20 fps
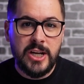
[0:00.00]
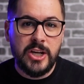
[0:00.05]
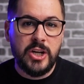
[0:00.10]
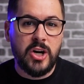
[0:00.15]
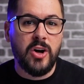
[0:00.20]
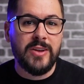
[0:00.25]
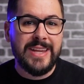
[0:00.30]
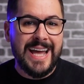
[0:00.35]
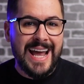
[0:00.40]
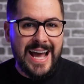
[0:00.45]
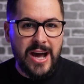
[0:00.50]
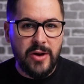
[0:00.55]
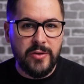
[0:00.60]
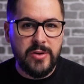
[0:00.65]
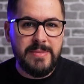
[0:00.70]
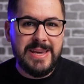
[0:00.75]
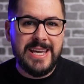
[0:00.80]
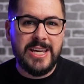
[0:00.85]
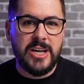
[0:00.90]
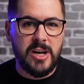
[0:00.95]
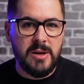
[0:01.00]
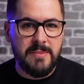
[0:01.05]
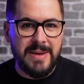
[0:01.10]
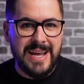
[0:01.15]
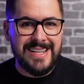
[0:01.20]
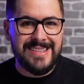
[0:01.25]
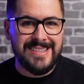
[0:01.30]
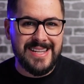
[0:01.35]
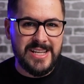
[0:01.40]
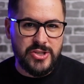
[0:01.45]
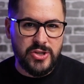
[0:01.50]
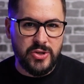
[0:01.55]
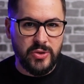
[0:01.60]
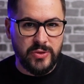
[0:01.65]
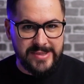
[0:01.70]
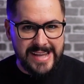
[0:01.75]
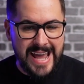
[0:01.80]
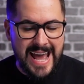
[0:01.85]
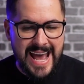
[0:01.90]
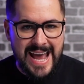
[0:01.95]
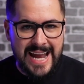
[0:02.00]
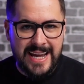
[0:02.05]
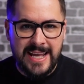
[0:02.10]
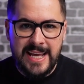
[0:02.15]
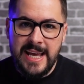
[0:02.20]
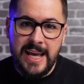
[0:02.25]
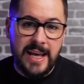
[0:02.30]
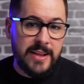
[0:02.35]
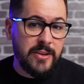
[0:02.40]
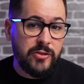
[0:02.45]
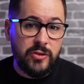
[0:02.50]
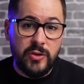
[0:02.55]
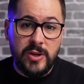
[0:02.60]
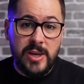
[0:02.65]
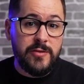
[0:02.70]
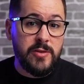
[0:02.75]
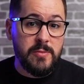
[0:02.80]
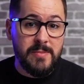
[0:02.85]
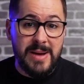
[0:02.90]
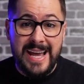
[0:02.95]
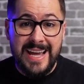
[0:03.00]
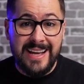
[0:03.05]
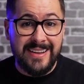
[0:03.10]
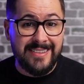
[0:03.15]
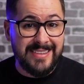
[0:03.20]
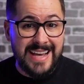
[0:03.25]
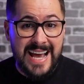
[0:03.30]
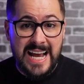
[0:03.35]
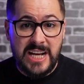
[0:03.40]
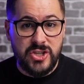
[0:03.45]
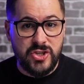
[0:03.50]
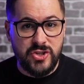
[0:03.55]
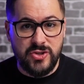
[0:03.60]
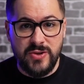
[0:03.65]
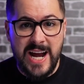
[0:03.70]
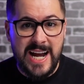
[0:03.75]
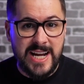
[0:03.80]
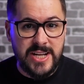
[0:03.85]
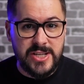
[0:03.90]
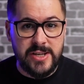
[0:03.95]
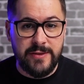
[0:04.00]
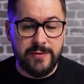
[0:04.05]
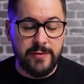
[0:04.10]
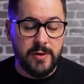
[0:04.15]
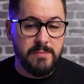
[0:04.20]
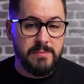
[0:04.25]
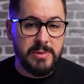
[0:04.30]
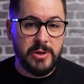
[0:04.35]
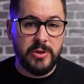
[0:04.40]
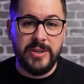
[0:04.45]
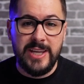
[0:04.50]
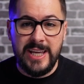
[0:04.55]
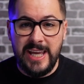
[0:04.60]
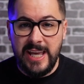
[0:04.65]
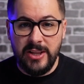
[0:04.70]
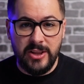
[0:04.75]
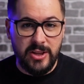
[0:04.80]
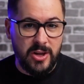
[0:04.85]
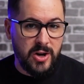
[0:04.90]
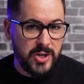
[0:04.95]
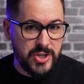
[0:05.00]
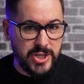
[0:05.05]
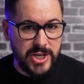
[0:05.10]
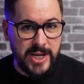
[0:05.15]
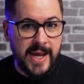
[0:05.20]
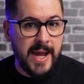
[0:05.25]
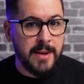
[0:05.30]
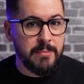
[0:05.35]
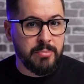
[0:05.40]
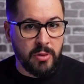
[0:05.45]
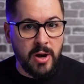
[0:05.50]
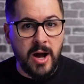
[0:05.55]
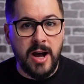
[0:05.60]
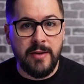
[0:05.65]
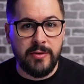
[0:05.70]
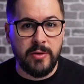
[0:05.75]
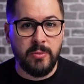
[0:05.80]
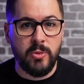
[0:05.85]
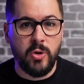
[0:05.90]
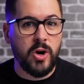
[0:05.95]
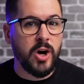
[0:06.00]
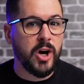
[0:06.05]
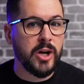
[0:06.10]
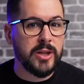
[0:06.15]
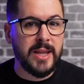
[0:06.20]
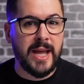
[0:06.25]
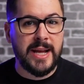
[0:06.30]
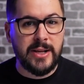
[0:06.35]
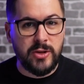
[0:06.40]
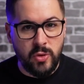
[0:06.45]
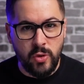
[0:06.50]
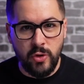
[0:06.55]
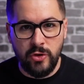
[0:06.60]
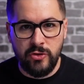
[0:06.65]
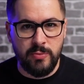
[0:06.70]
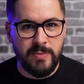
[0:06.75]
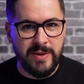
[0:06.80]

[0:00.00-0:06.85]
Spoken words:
called How to Become a Digital Dad. And this will give you my exact strategy for building and launching a profitable online course